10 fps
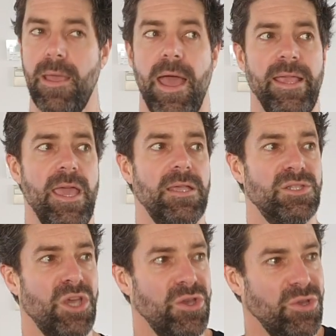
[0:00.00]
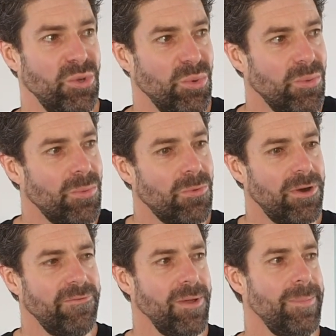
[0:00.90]
Okay, so what
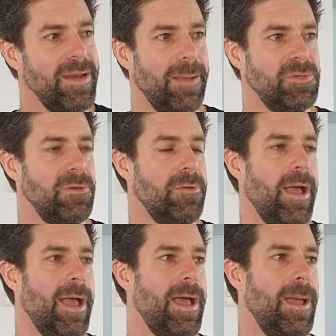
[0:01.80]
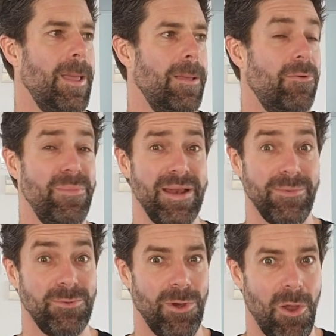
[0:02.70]
have we been up to? We've been
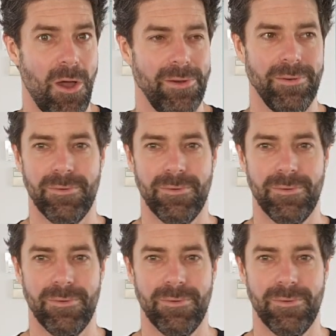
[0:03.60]
up to a lot.